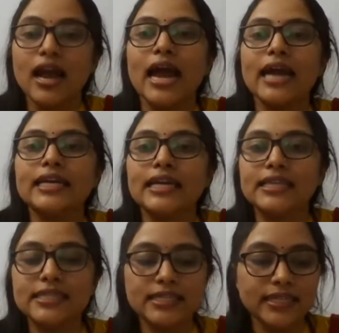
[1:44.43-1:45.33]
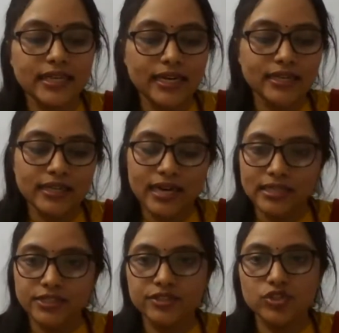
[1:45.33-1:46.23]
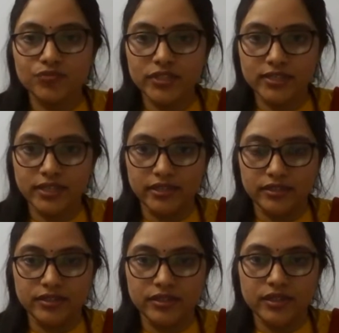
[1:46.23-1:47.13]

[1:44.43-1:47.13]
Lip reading: and itchy red rashes of the skin,